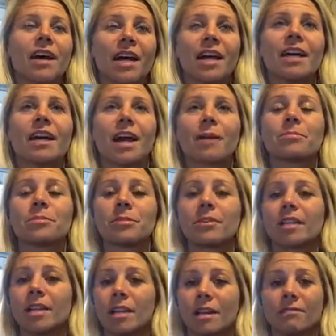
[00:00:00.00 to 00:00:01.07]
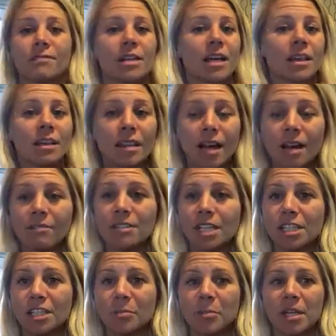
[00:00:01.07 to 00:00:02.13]
I absolutely love, and I love
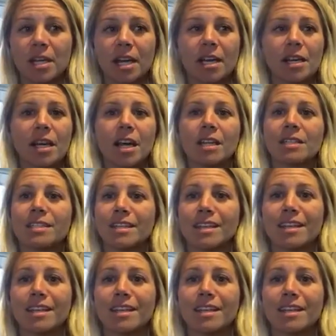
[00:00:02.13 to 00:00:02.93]
teaching P90X.